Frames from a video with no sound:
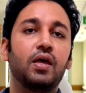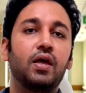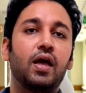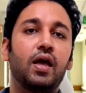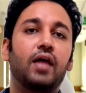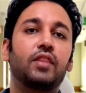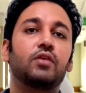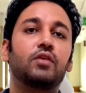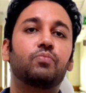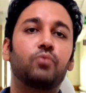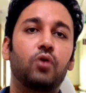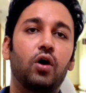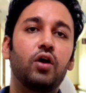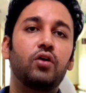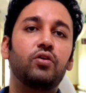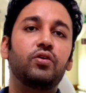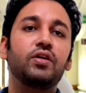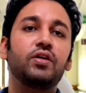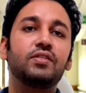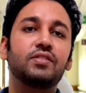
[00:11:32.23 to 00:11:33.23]
And the
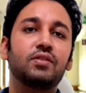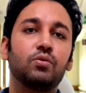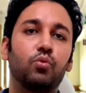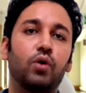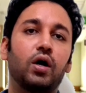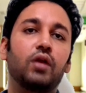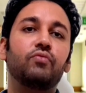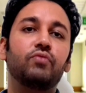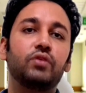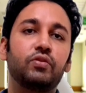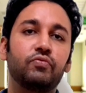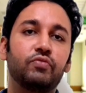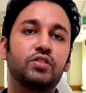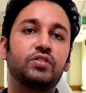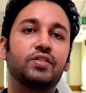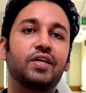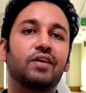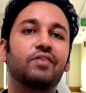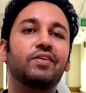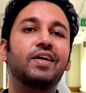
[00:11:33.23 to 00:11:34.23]
priority is the one in which
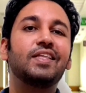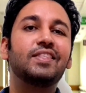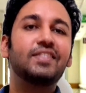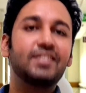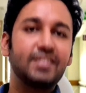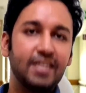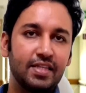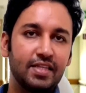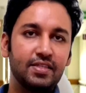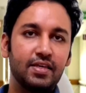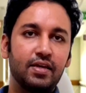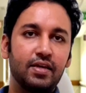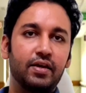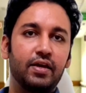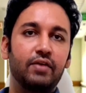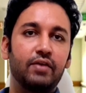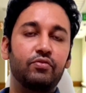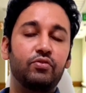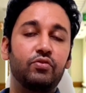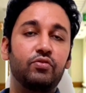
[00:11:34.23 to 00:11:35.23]
they're
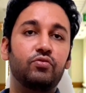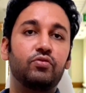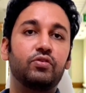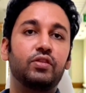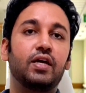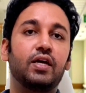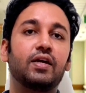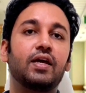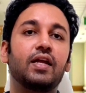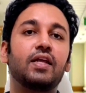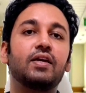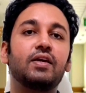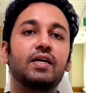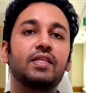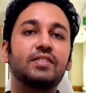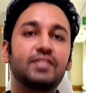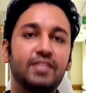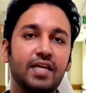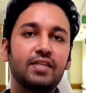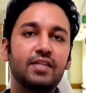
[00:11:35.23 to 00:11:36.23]
getting
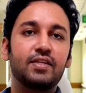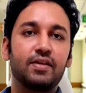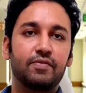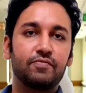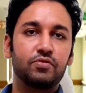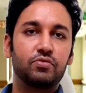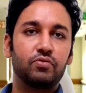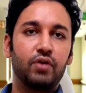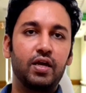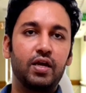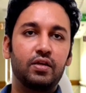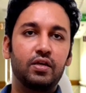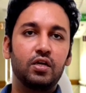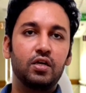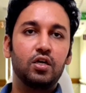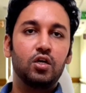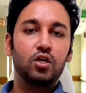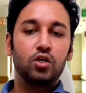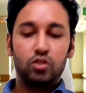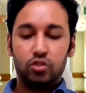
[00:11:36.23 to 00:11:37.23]
incentives, right?
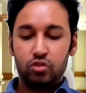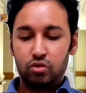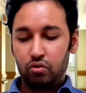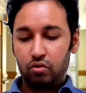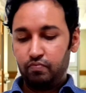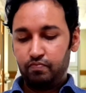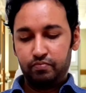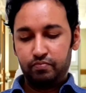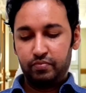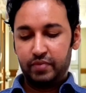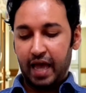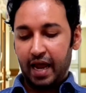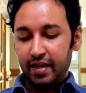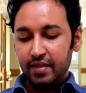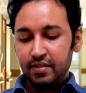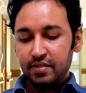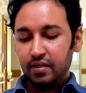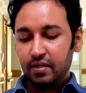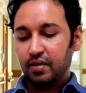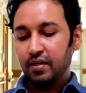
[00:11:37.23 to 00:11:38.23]
So that
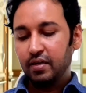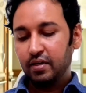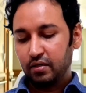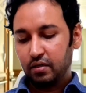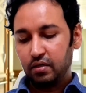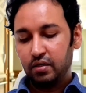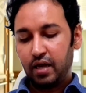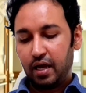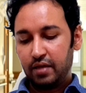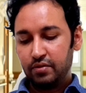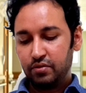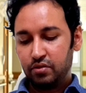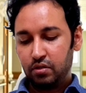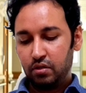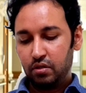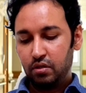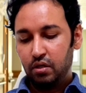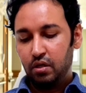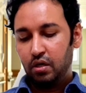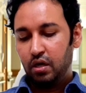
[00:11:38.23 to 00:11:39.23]
is a clear-cut
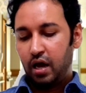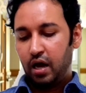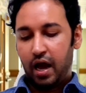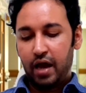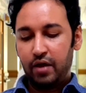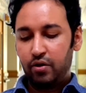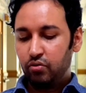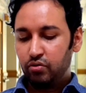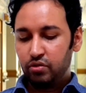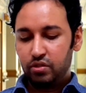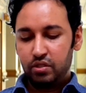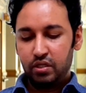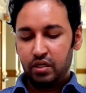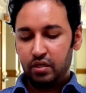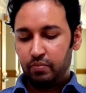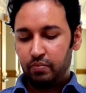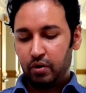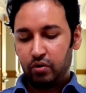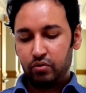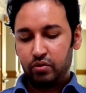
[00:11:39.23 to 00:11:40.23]
answer. I don't see
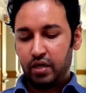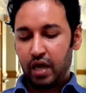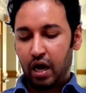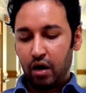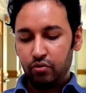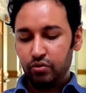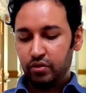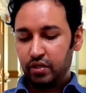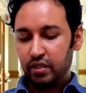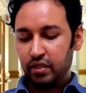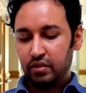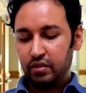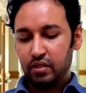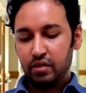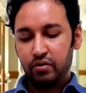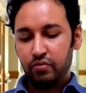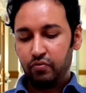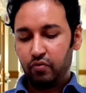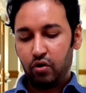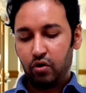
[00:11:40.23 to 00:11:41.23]
about doubting the
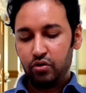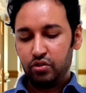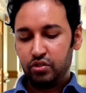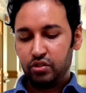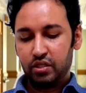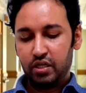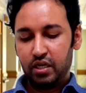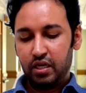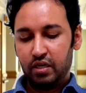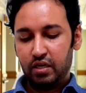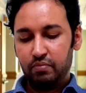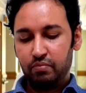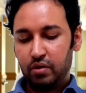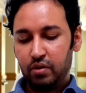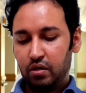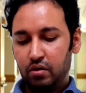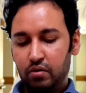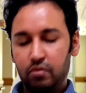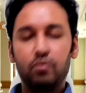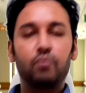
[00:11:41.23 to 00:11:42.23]
reward scheme
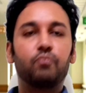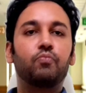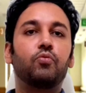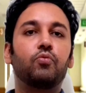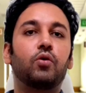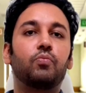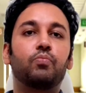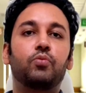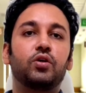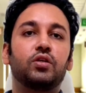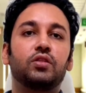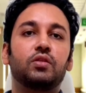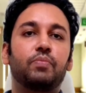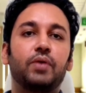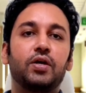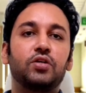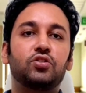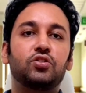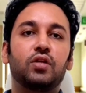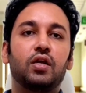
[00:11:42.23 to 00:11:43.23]
or putting the
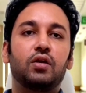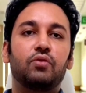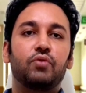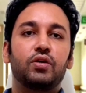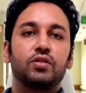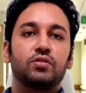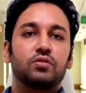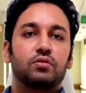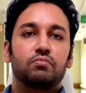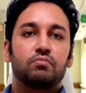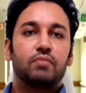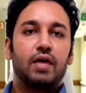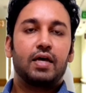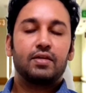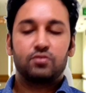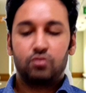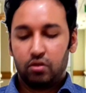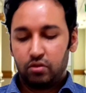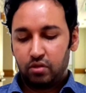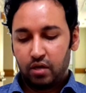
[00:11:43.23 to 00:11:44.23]
patient at risk. That's
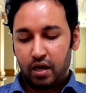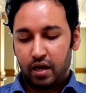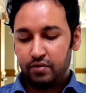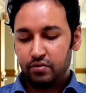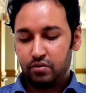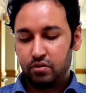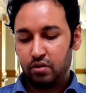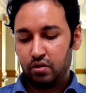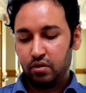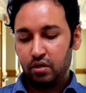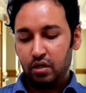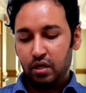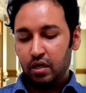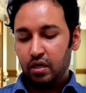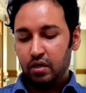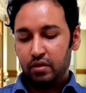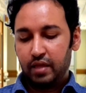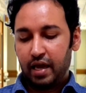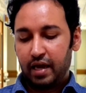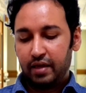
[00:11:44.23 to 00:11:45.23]
not the answer.
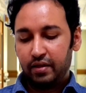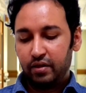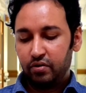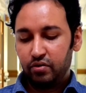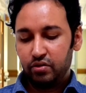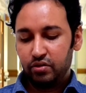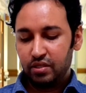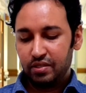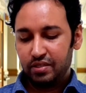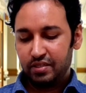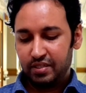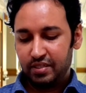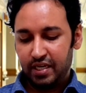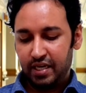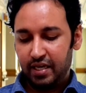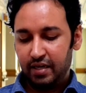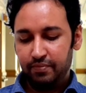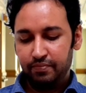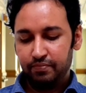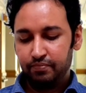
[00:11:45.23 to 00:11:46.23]
Neither is it
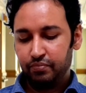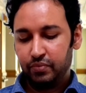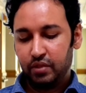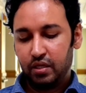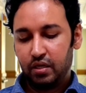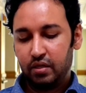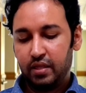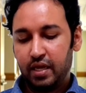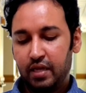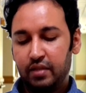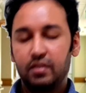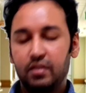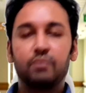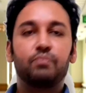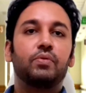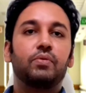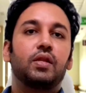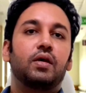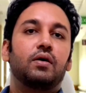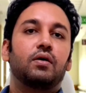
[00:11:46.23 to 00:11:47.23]
C, that
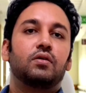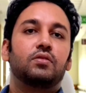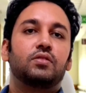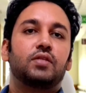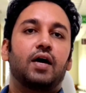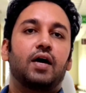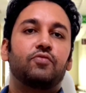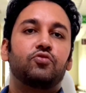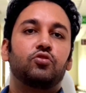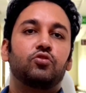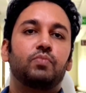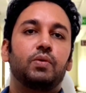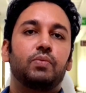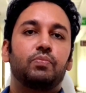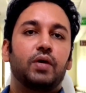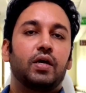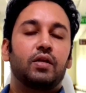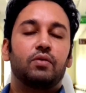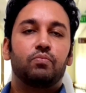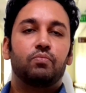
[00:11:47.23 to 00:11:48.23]
the staff should be
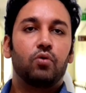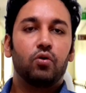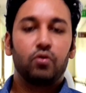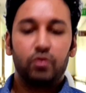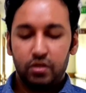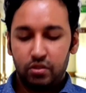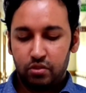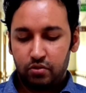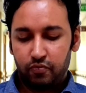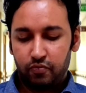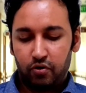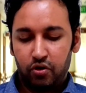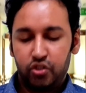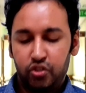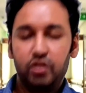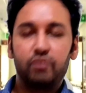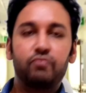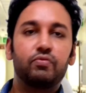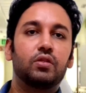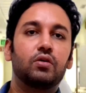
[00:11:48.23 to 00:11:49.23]
paid a bonus for
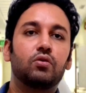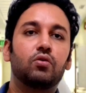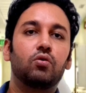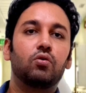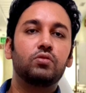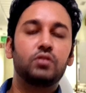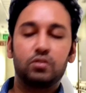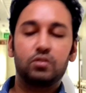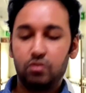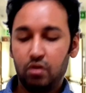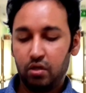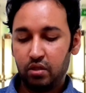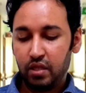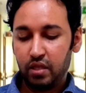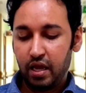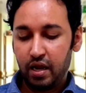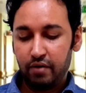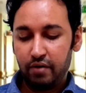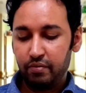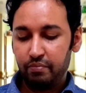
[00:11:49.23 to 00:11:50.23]
achieving the goals. It's not
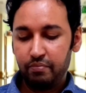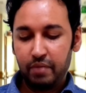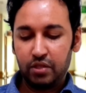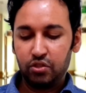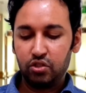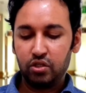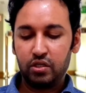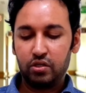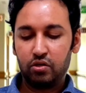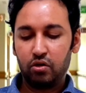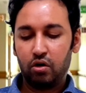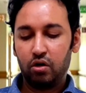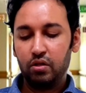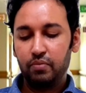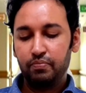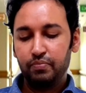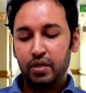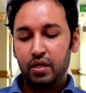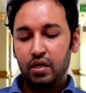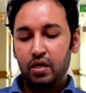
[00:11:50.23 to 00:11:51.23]
there mentioned at
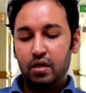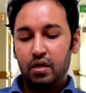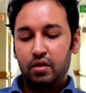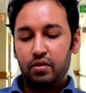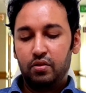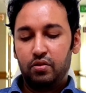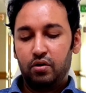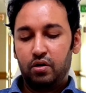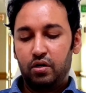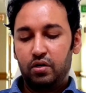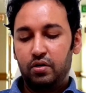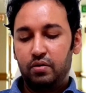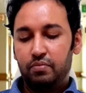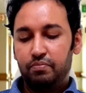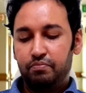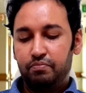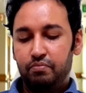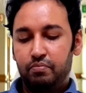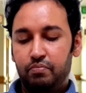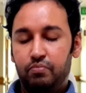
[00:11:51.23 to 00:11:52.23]
all. Third,
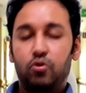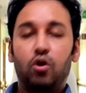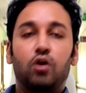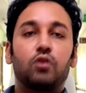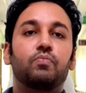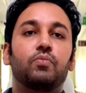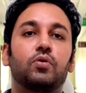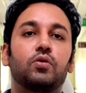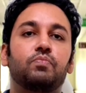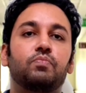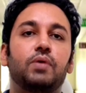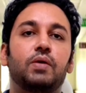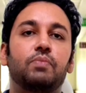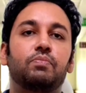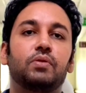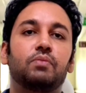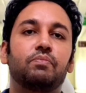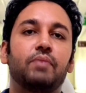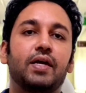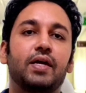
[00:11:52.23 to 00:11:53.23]
talk about
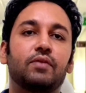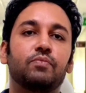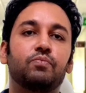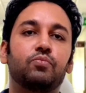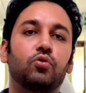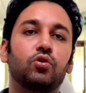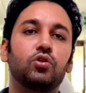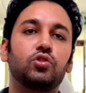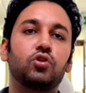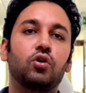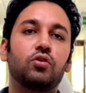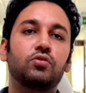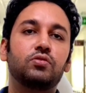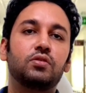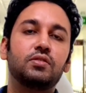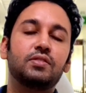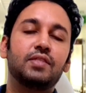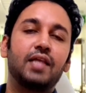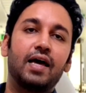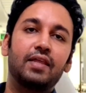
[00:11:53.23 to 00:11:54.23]
people making poor
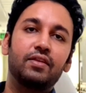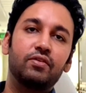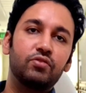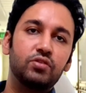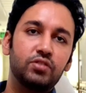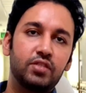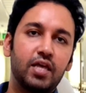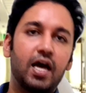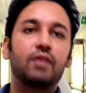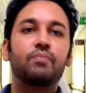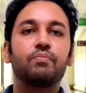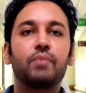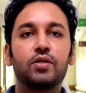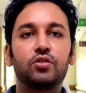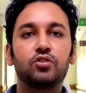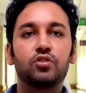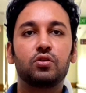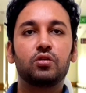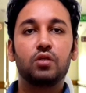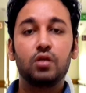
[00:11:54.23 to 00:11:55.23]
choices. Neither is that
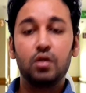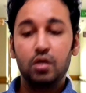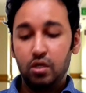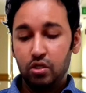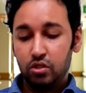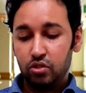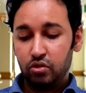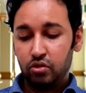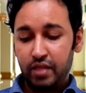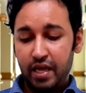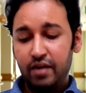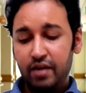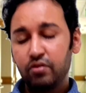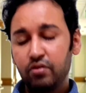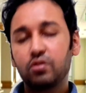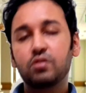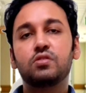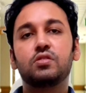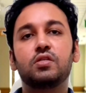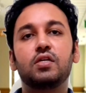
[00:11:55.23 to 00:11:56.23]
mentioned. So there you
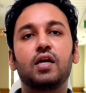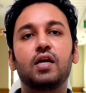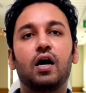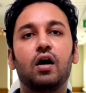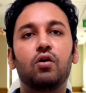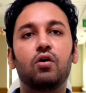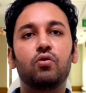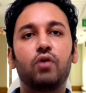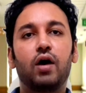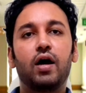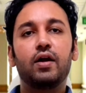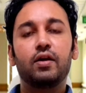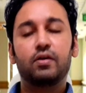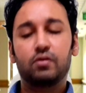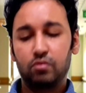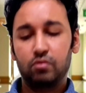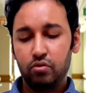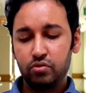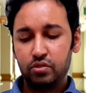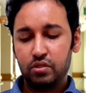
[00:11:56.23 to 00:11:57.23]
can see how I
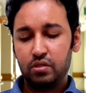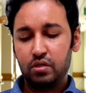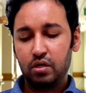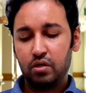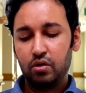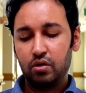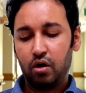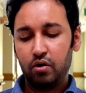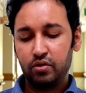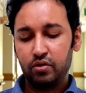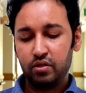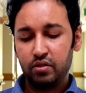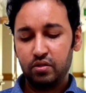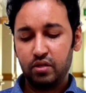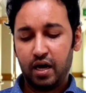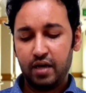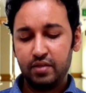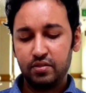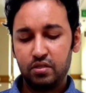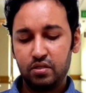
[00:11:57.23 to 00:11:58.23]
closed it onto the
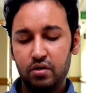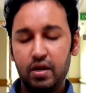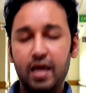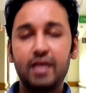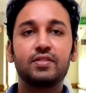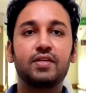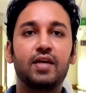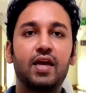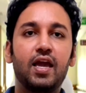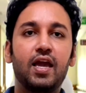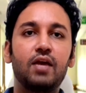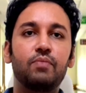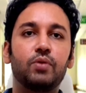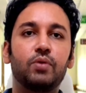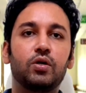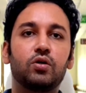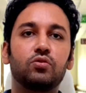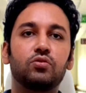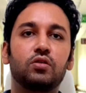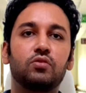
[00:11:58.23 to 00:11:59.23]
answer as A,
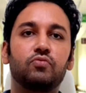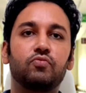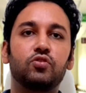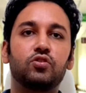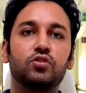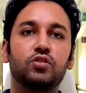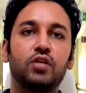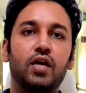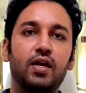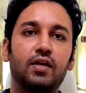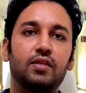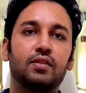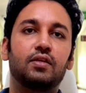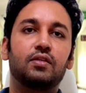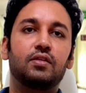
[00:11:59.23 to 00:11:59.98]
because it was saying that